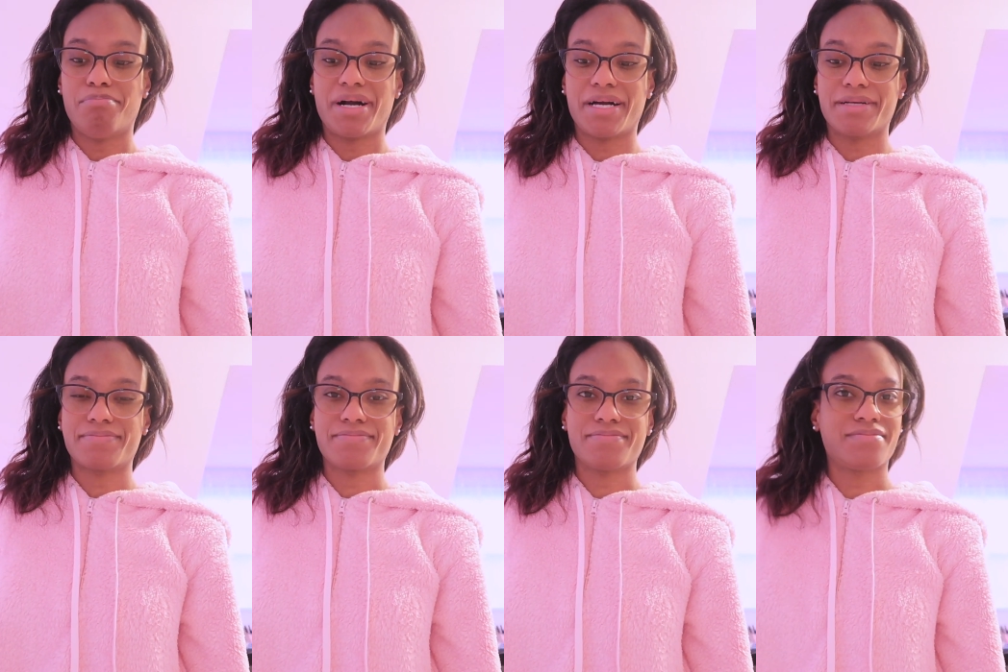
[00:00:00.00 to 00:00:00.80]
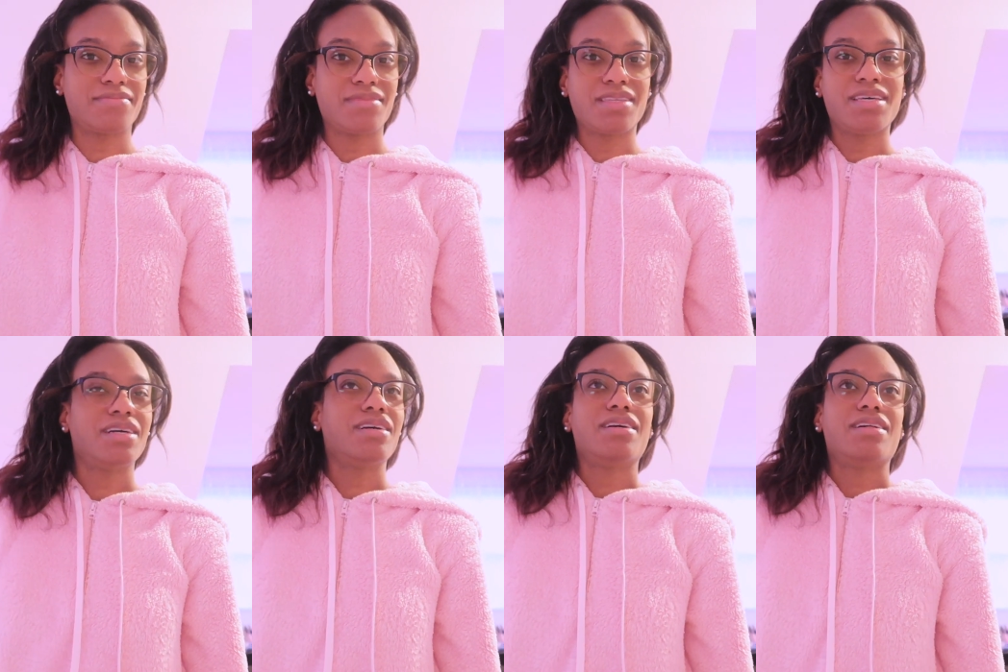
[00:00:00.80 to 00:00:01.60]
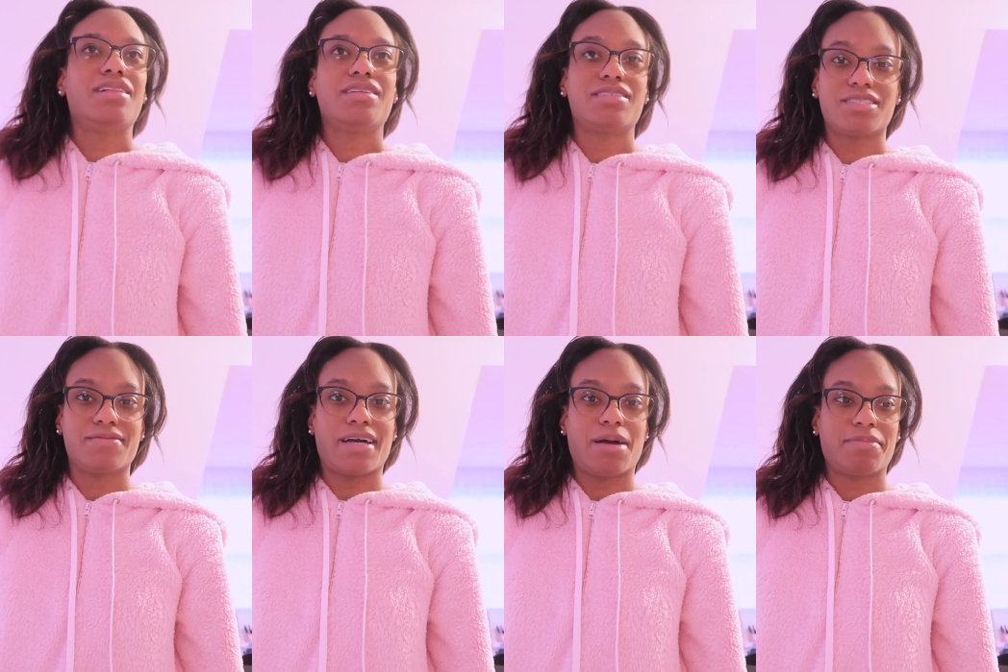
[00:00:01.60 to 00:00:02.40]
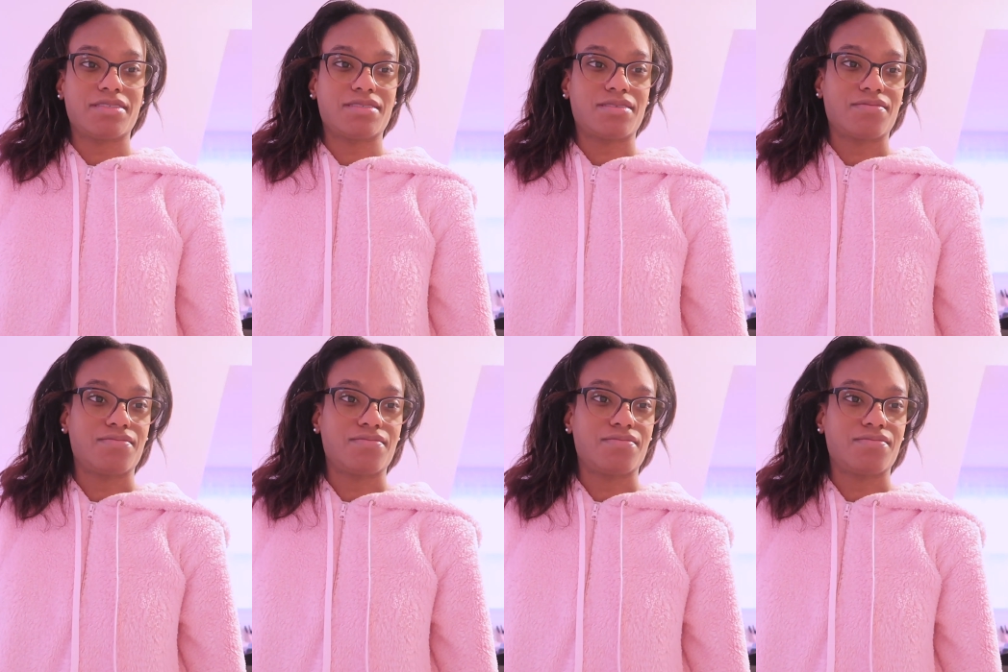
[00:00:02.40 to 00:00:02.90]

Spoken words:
but let's just see what happens.